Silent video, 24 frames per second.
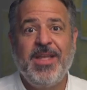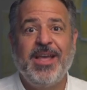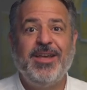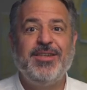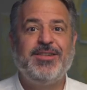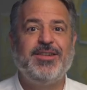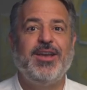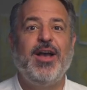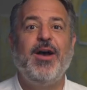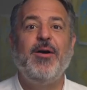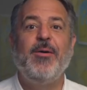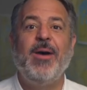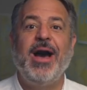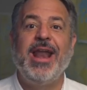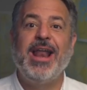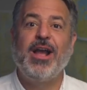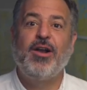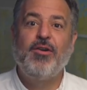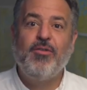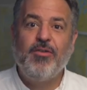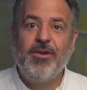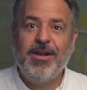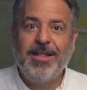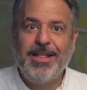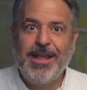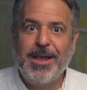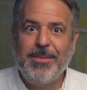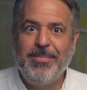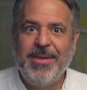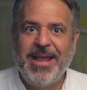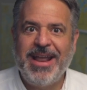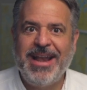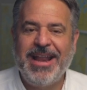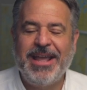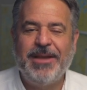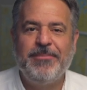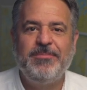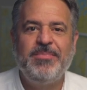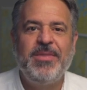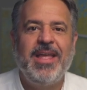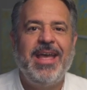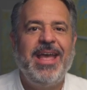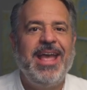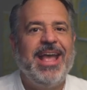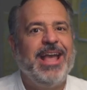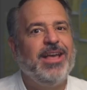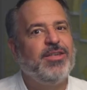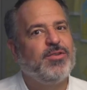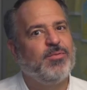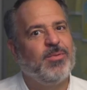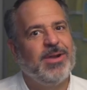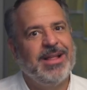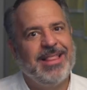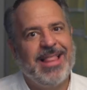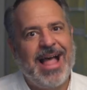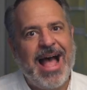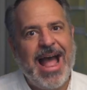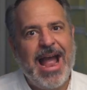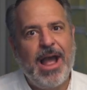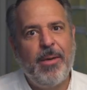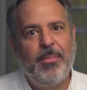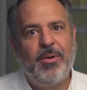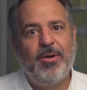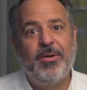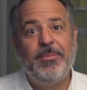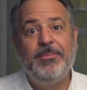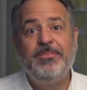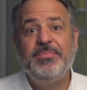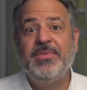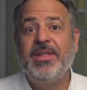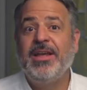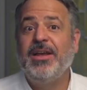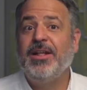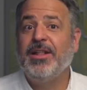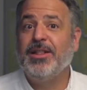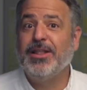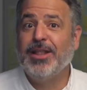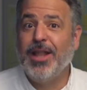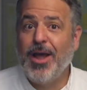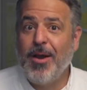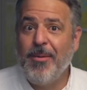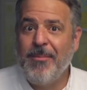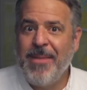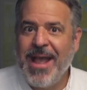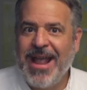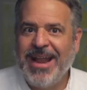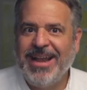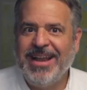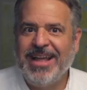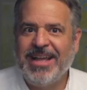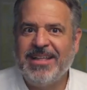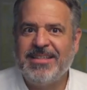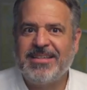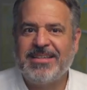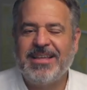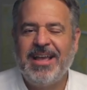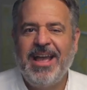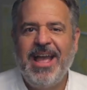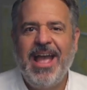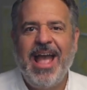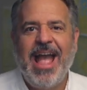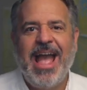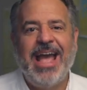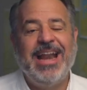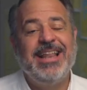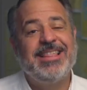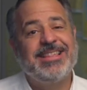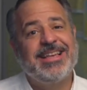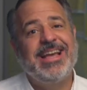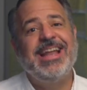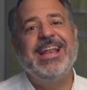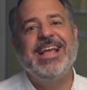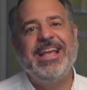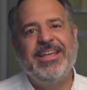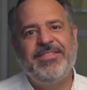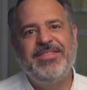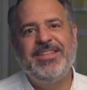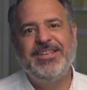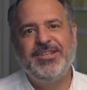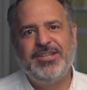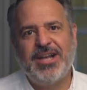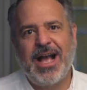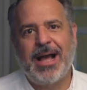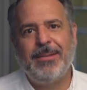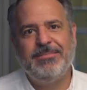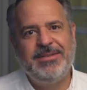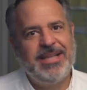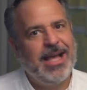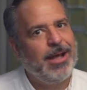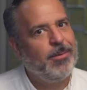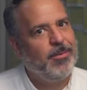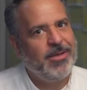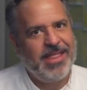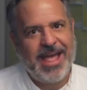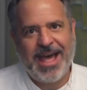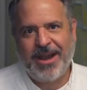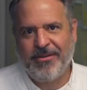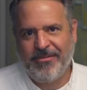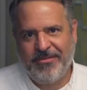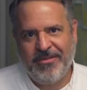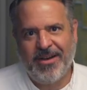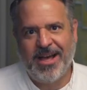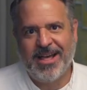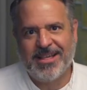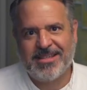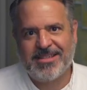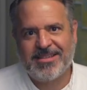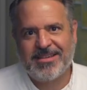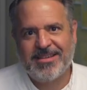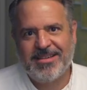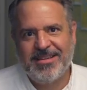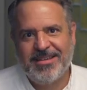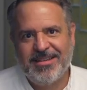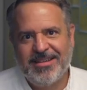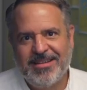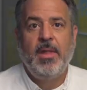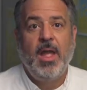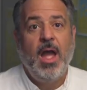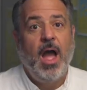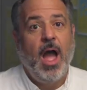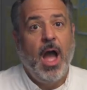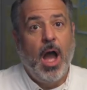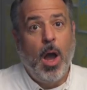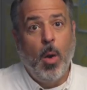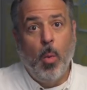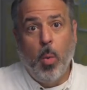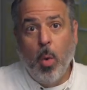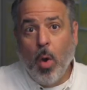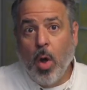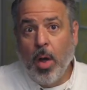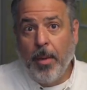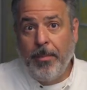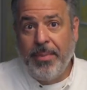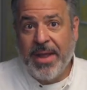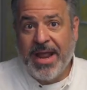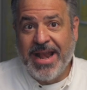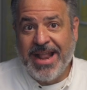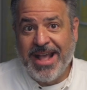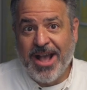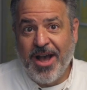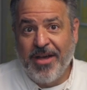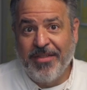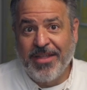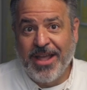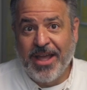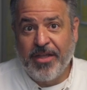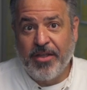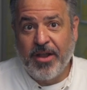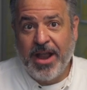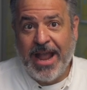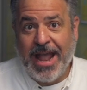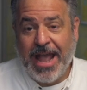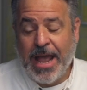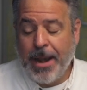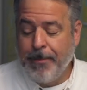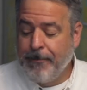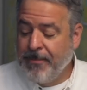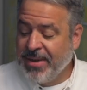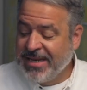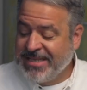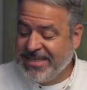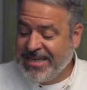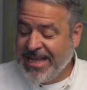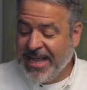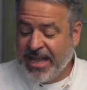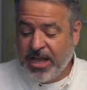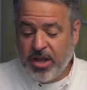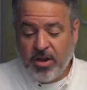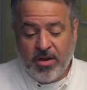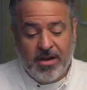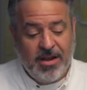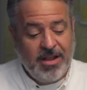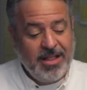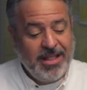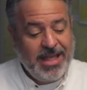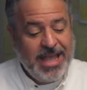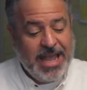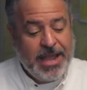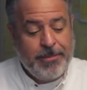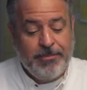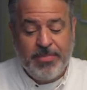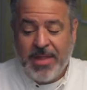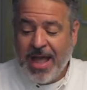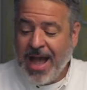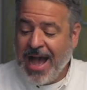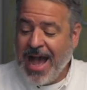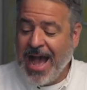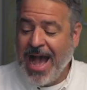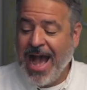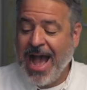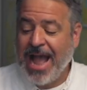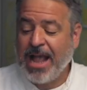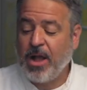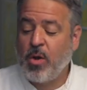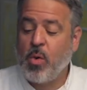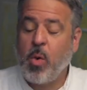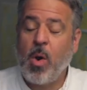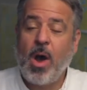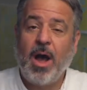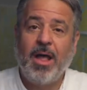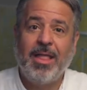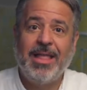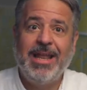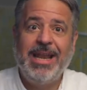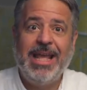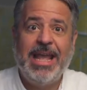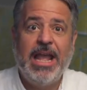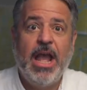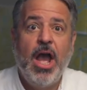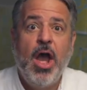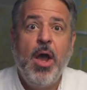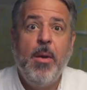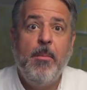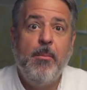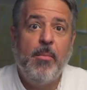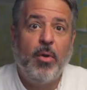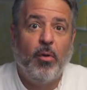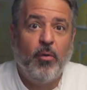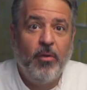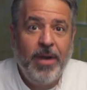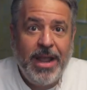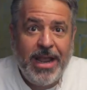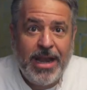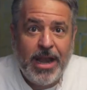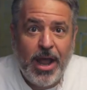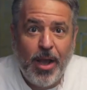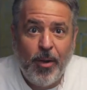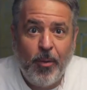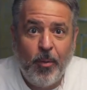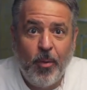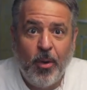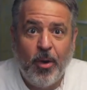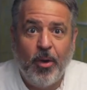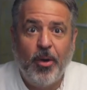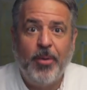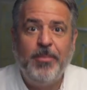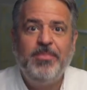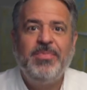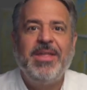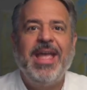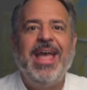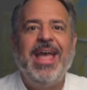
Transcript: So an acrylic beanie is reliable, low maintenance, and it's gonna get the job done without a fuss. A wool beanie, on the other hand, particularly high quality merino wool,